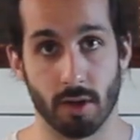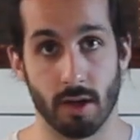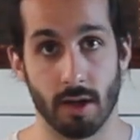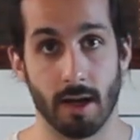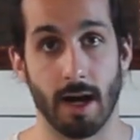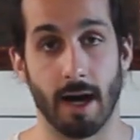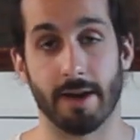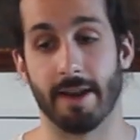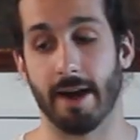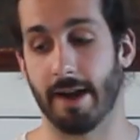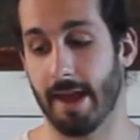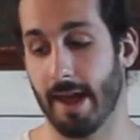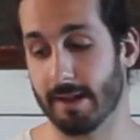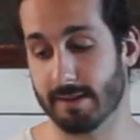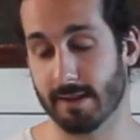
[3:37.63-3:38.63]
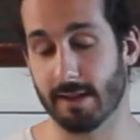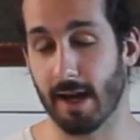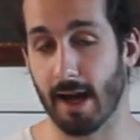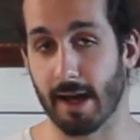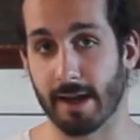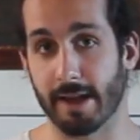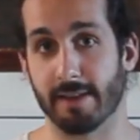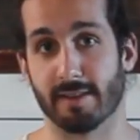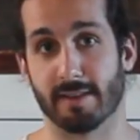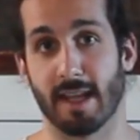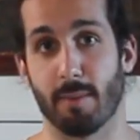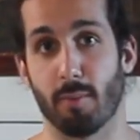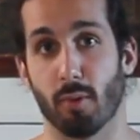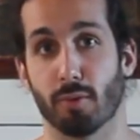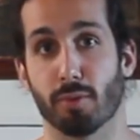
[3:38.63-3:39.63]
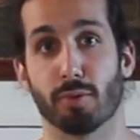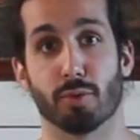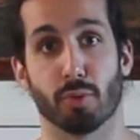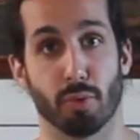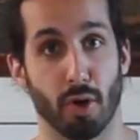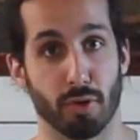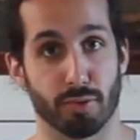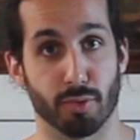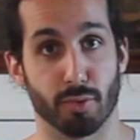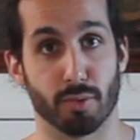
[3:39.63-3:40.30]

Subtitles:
and the unhealthy yang is unable to not do.